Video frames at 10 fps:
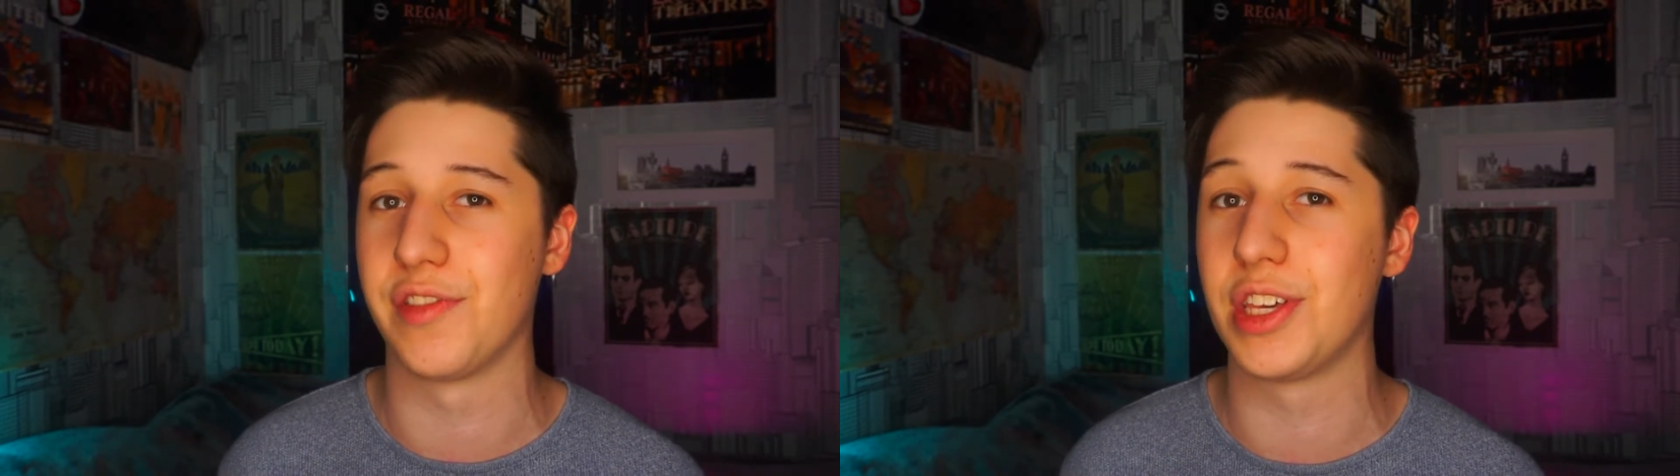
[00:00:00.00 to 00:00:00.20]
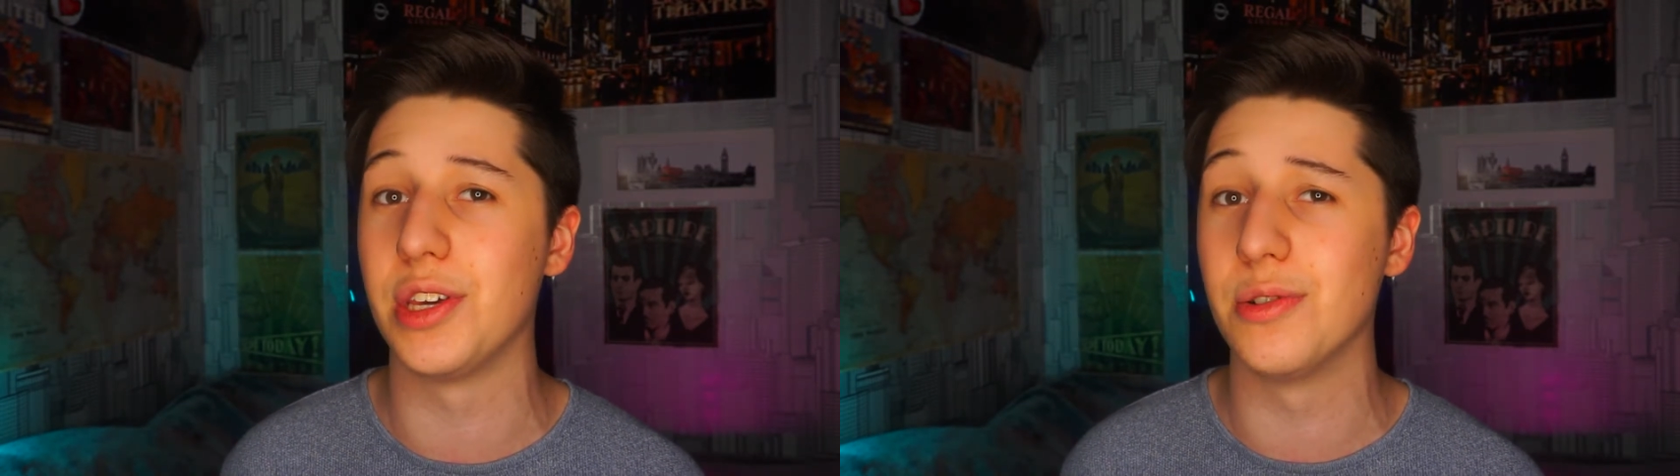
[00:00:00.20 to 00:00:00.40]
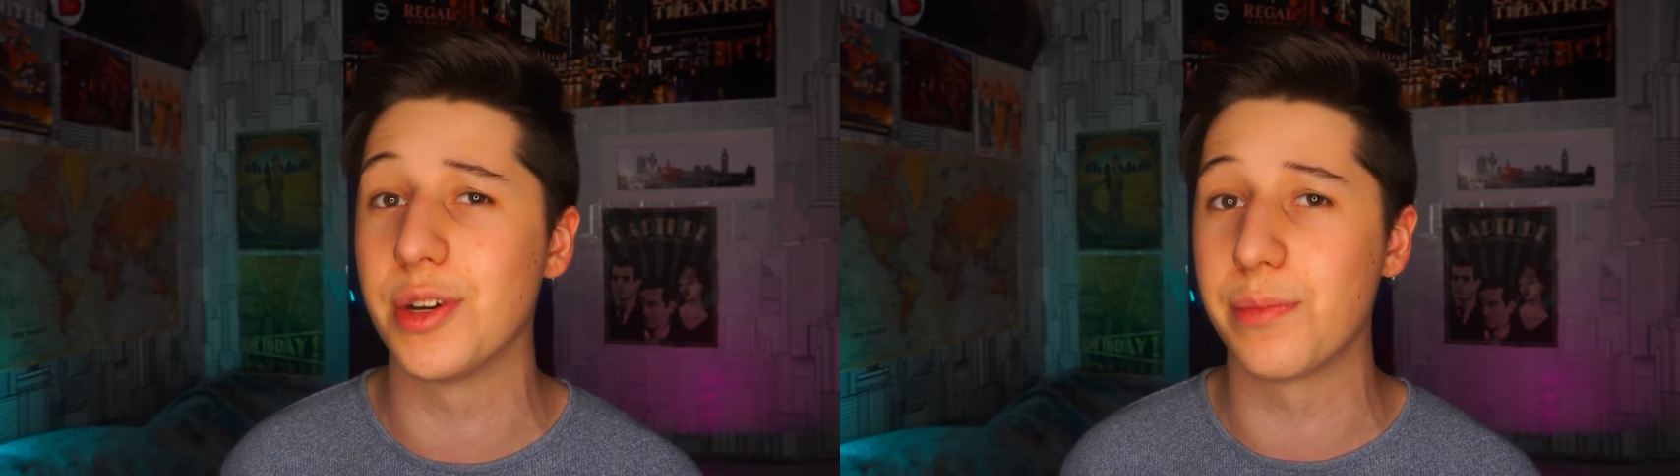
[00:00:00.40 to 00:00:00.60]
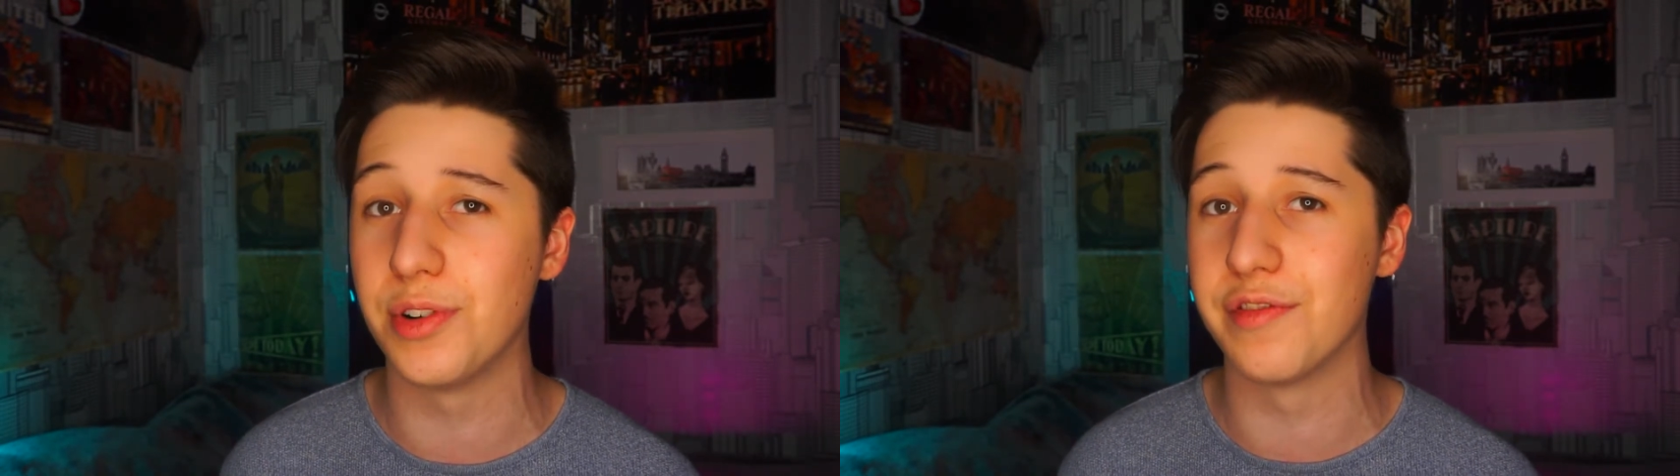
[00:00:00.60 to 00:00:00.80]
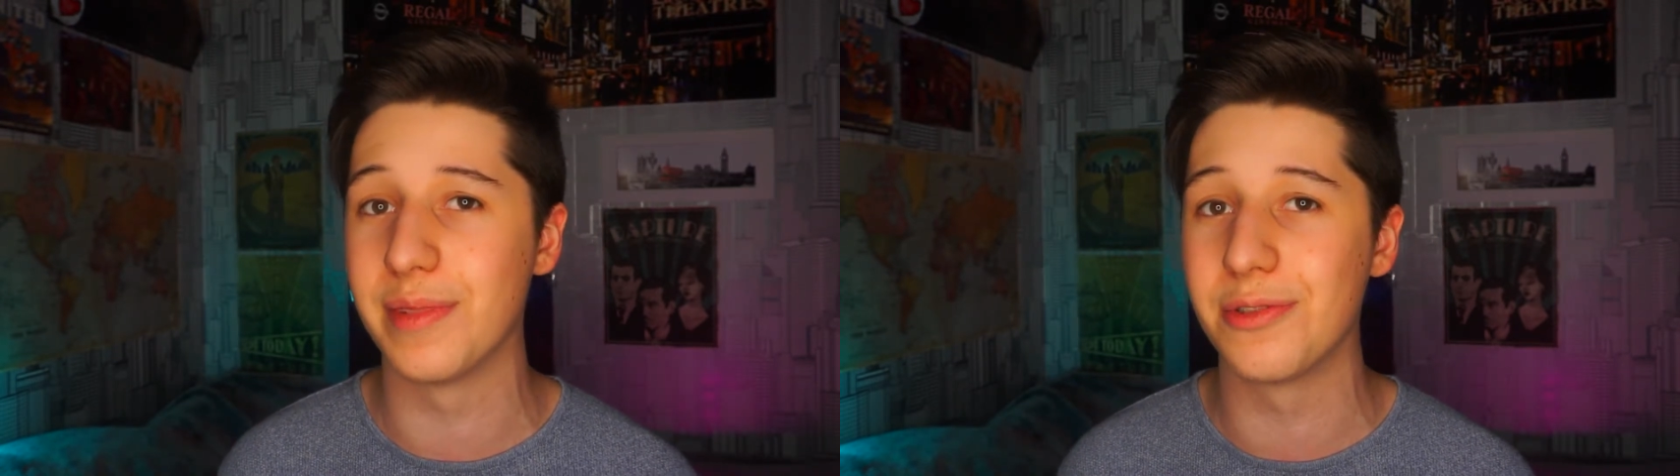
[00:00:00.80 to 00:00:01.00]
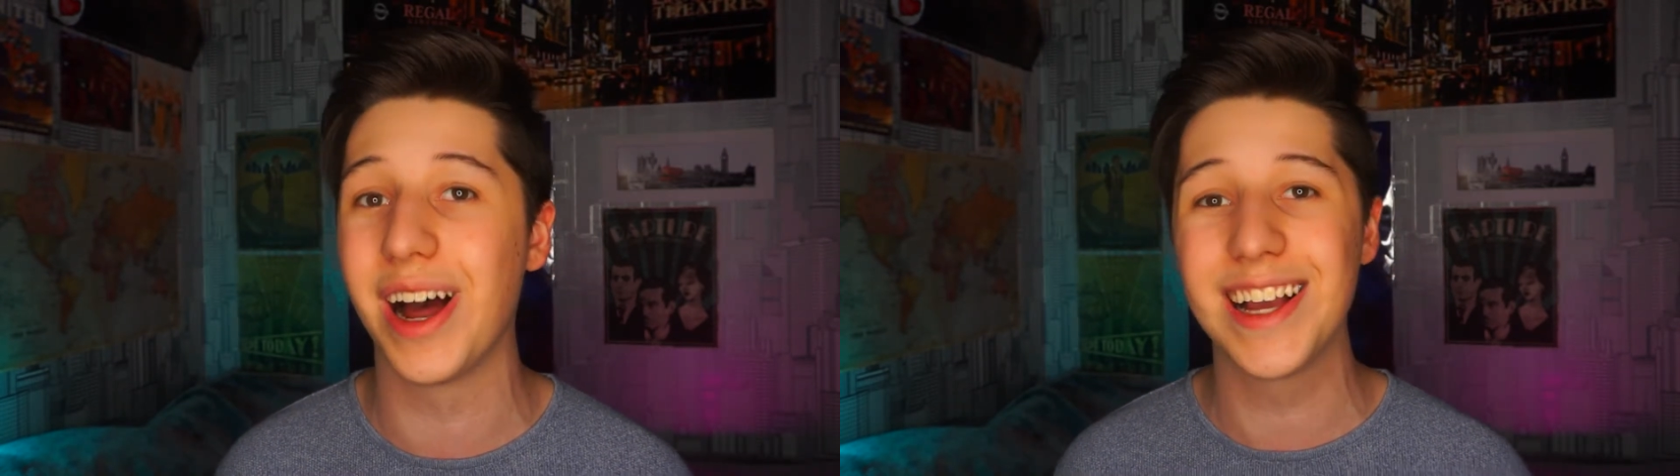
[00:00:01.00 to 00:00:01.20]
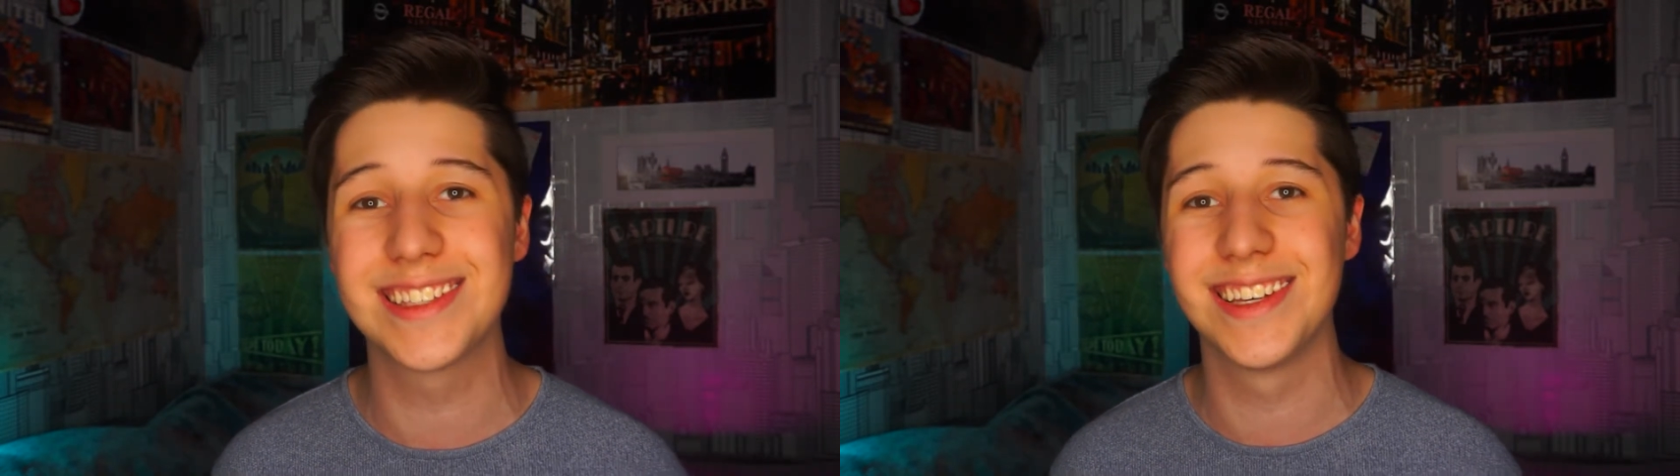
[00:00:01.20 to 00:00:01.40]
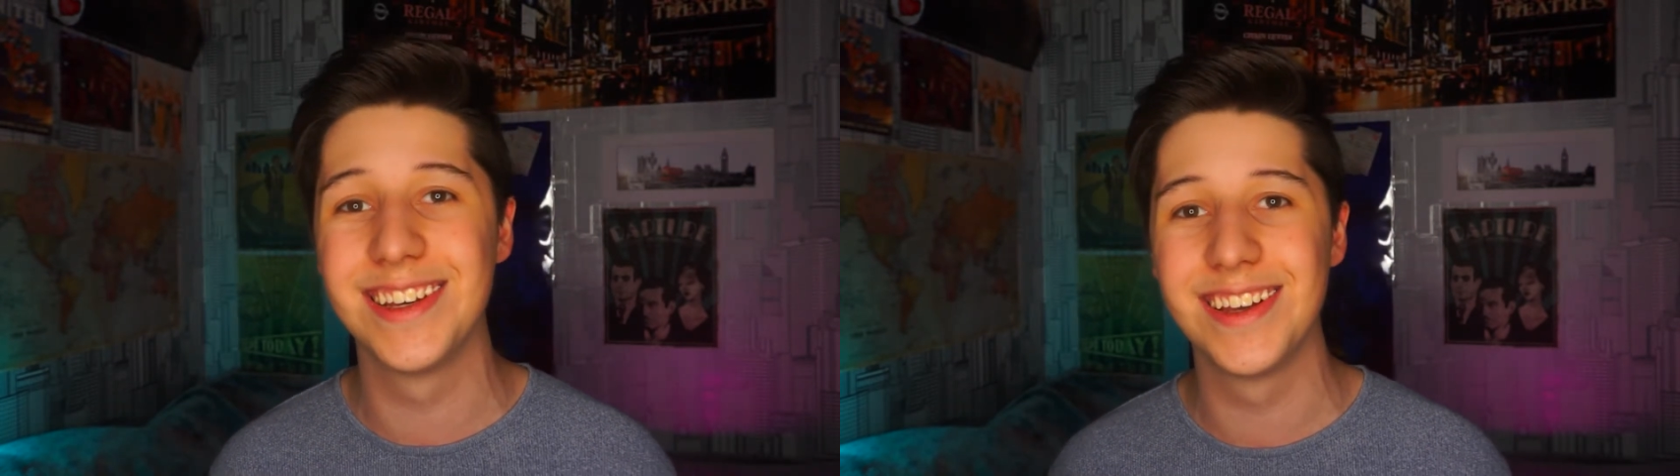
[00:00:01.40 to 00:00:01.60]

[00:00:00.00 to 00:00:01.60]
of a huge improvement, right?